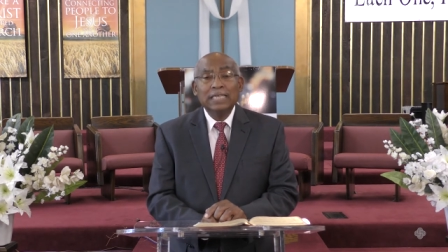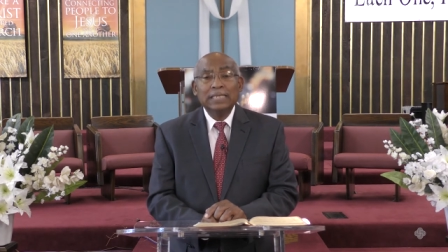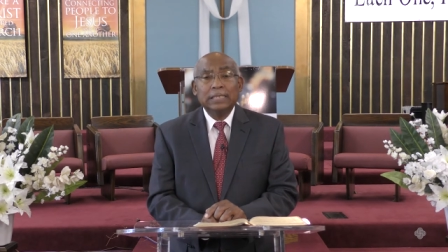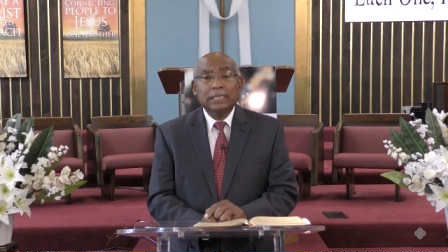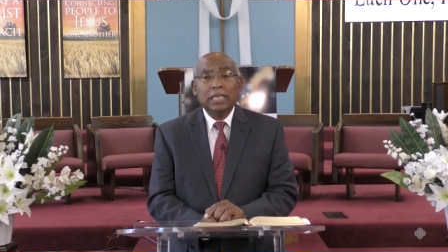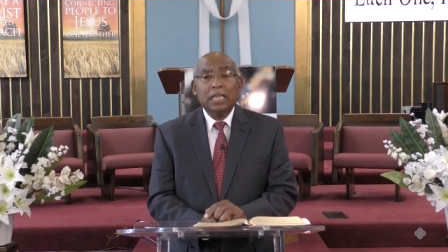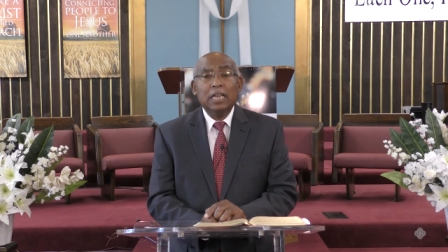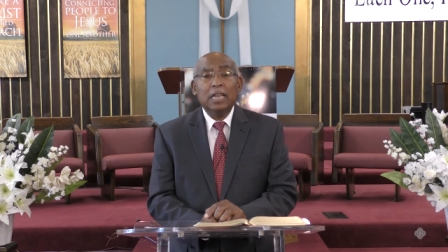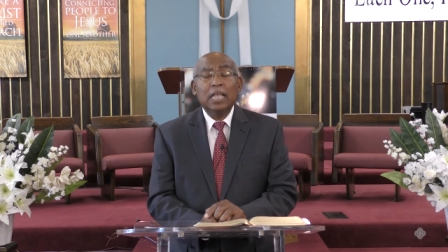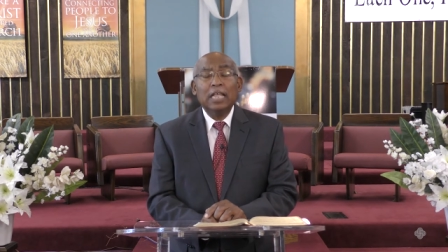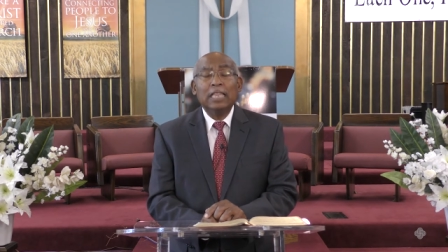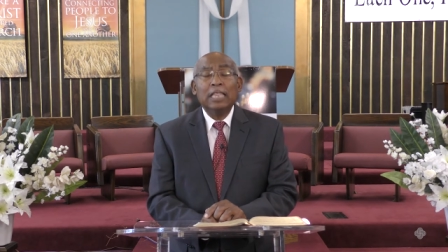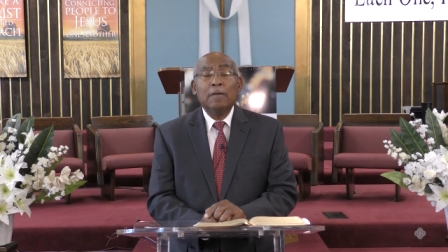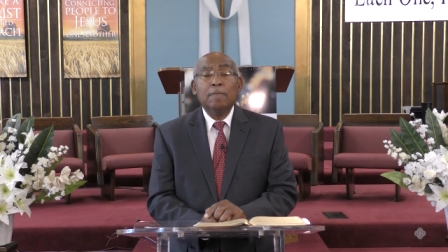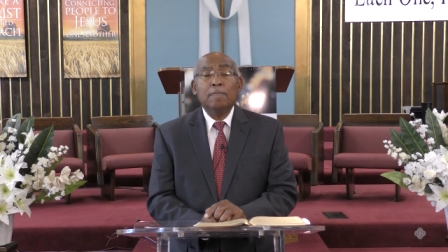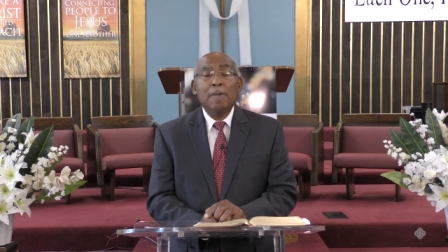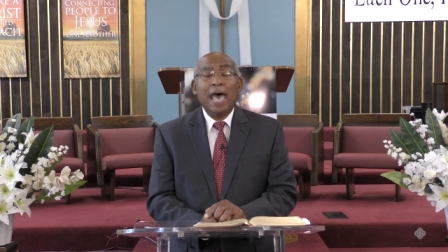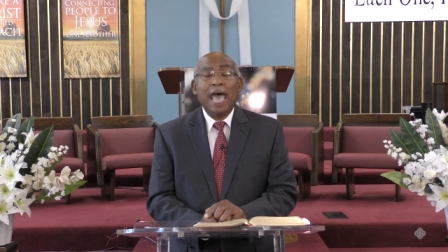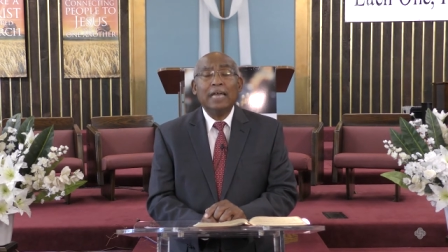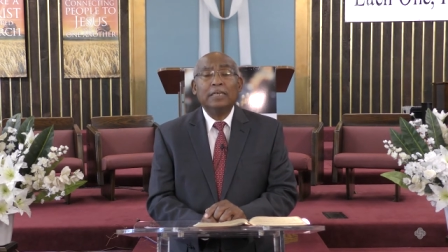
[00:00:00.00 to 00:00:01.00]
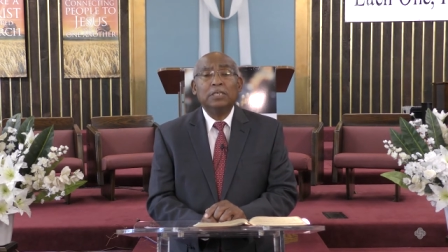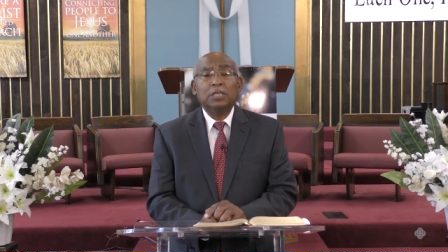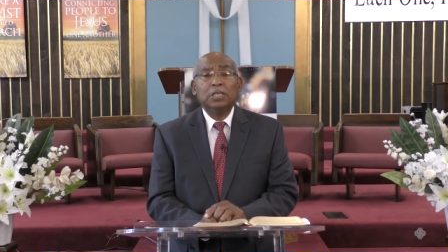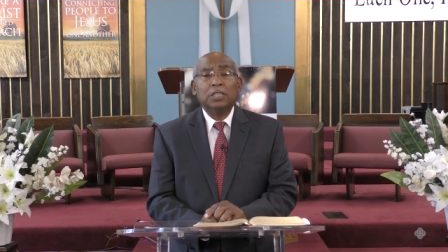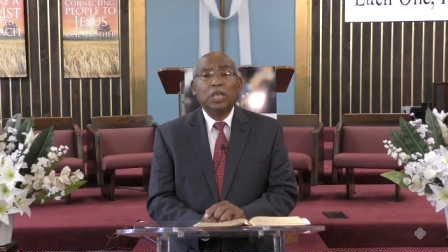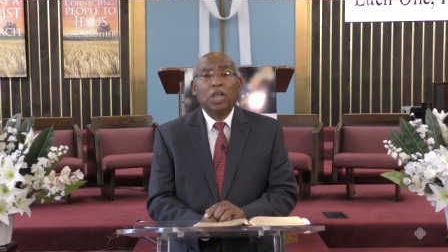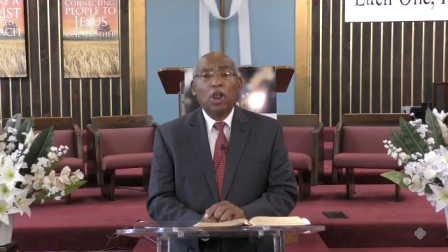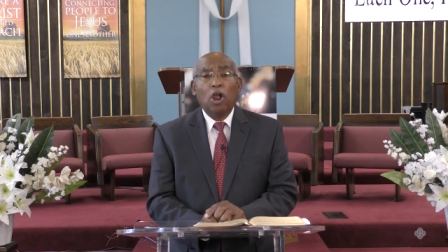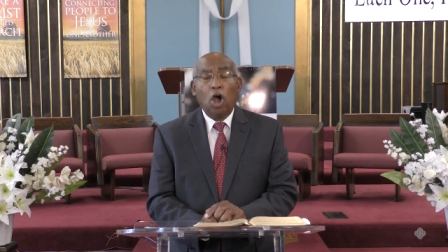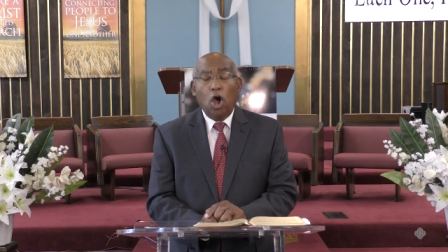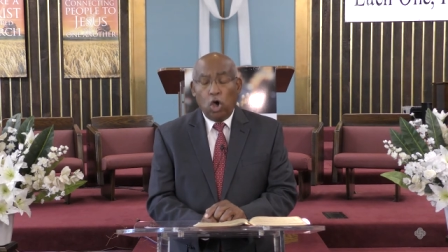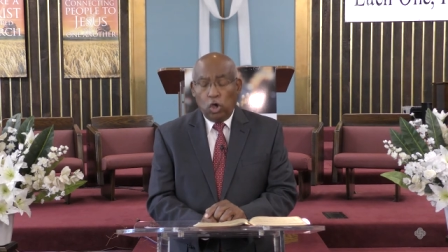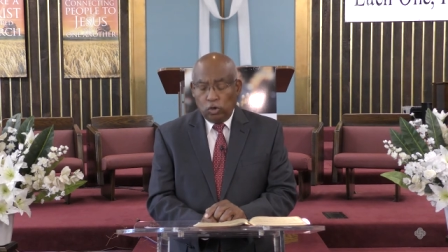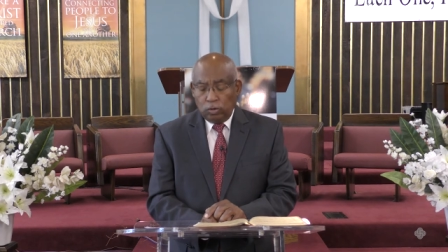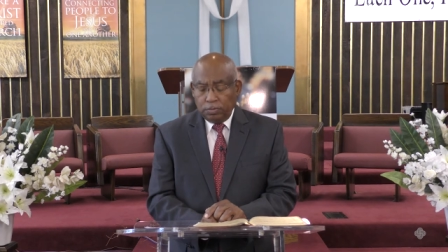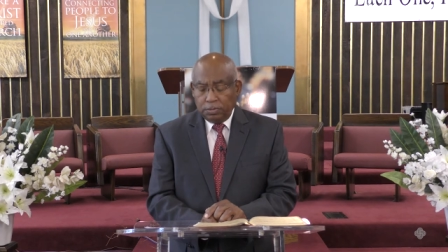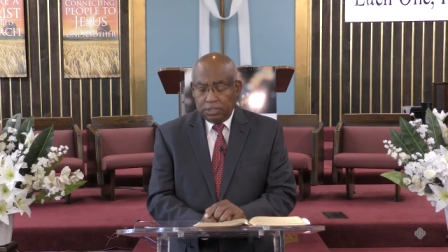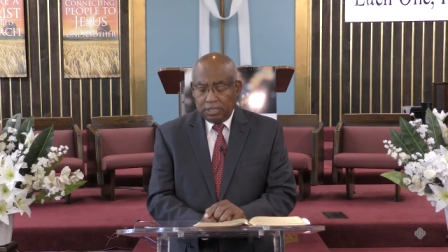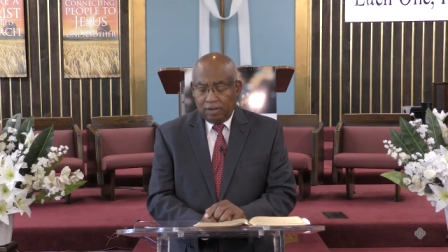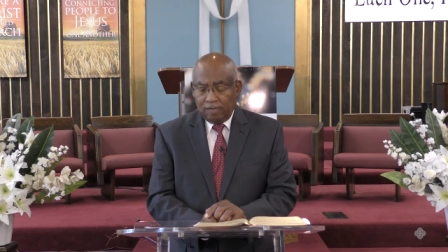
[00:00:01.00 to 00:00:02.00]
sending them back to their
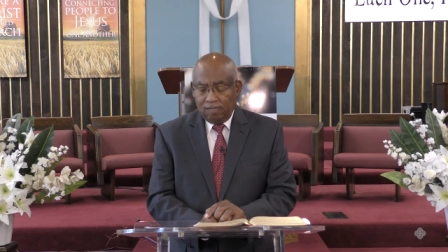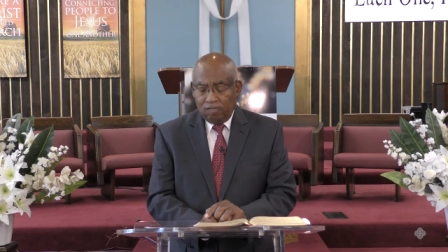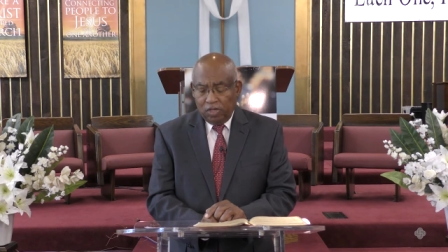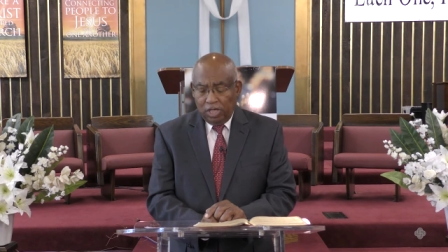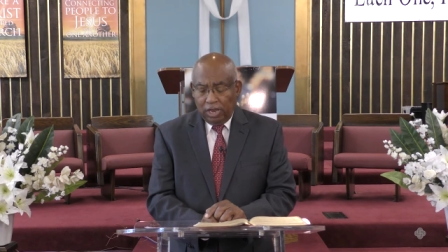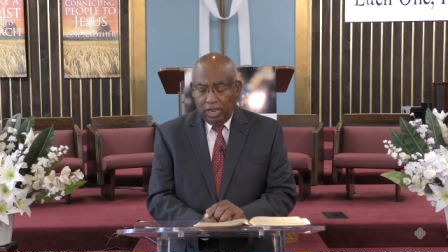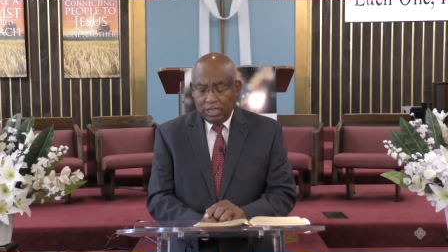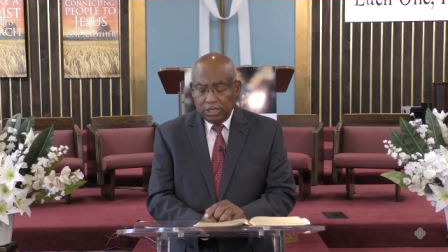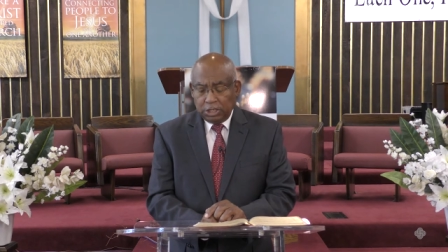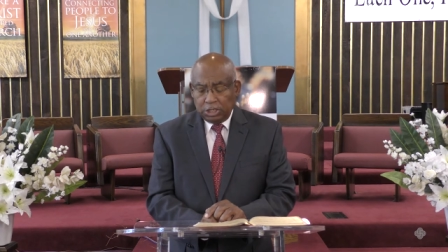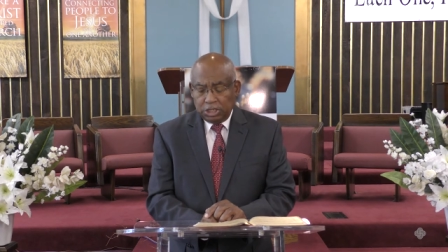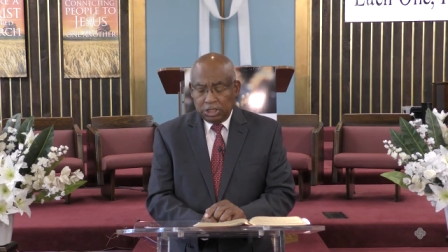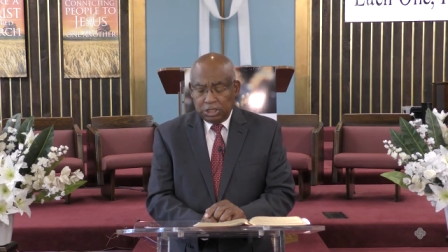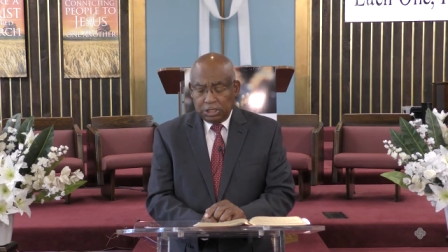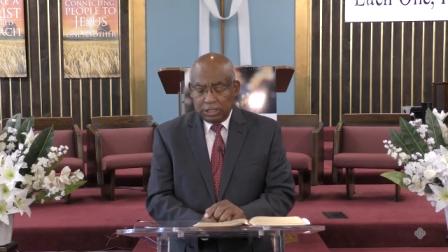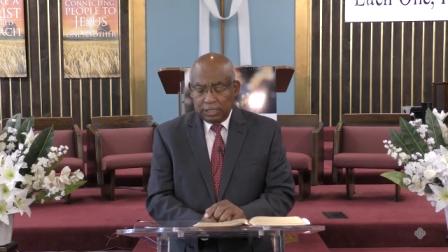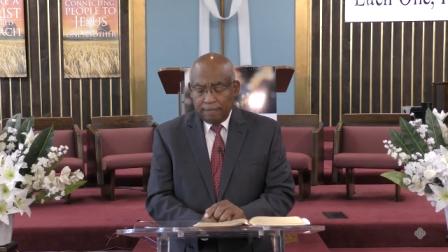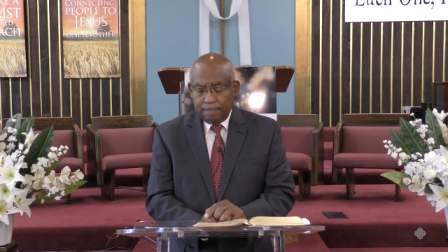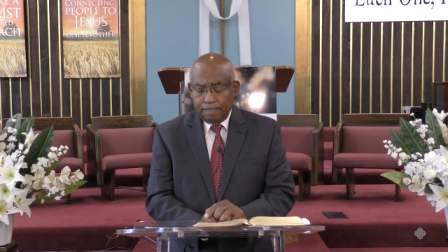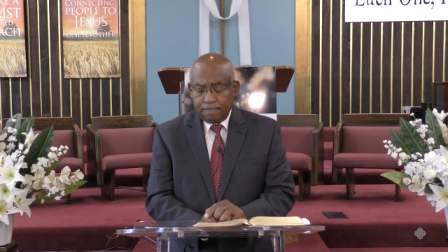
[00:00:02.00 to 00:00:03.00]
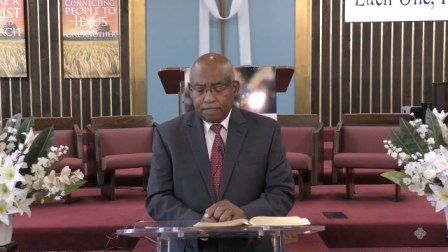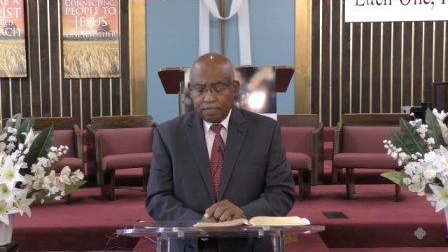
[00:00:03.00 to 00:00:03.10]
homes and villages.